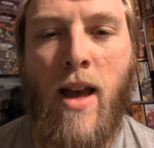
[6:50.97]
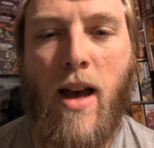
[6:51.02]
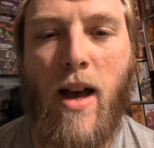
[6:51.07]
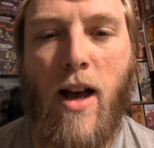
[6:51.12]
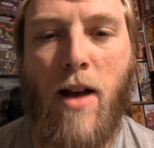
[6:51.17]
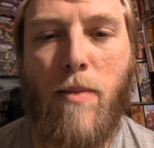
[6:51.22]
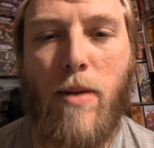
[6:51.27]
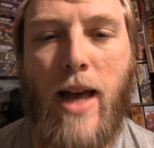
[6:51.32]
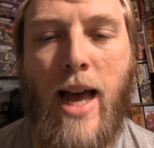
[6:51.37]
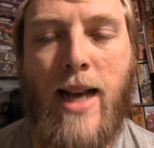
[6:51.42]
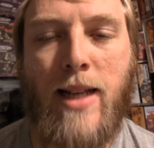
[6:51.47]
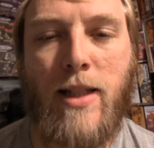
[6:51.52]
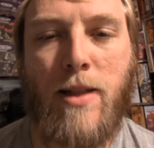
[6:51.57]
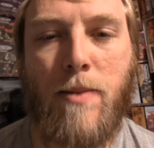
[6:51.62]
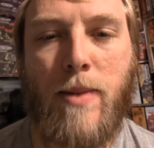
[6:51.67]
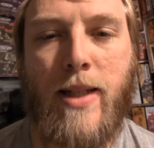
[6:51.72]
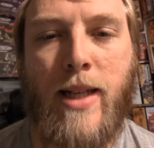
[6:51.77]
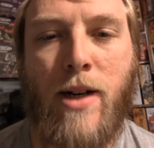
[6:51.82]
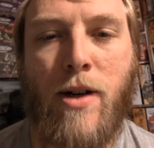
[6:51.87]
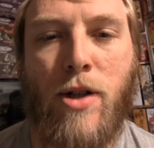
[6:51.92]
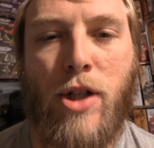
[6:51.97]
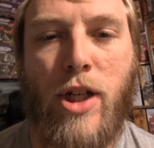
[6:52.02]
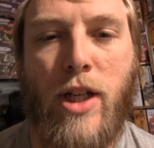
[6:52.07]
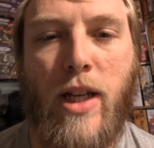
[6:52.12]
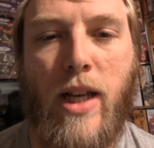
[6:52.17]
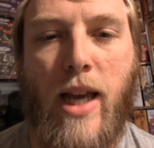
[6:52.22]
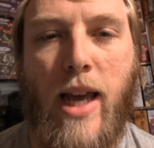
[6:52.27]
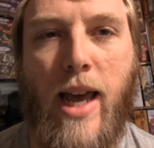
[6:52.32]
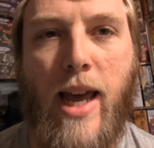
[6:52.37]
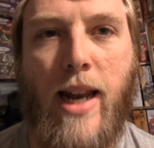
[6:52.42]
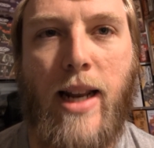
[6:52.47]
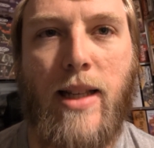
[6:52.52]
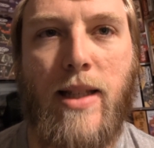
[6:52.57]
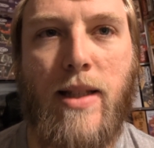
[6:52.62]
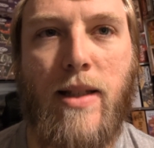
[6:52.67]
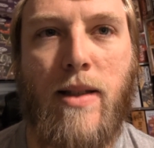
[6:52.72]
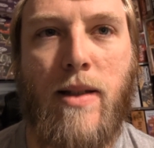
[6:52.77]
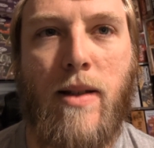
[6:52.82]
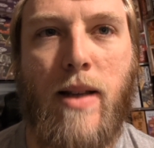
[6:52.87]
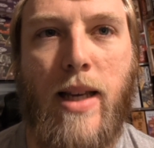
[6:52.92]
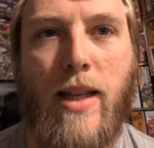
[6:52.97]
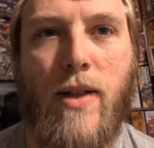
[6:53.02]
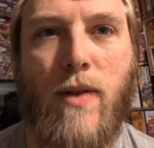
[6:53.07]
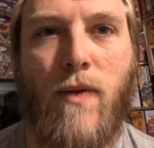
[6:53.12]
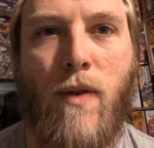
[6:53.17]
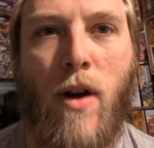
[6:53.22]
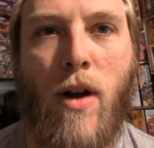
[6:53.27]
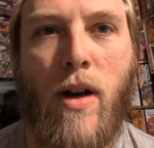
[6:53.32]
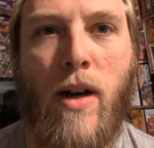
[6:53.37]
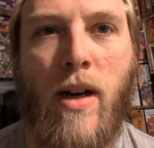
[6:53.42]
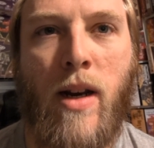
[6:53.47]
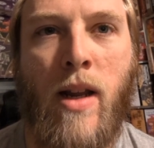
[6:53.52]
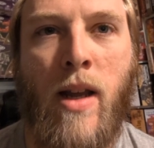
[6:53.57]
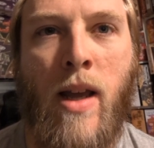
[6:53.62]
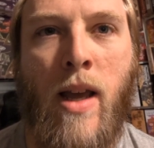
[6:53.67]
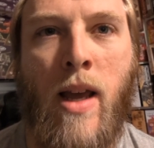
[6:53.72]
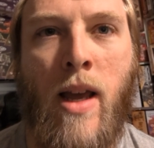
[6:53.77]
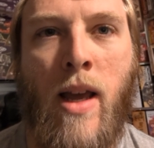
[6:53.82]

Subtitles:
but has some synergy and is fun.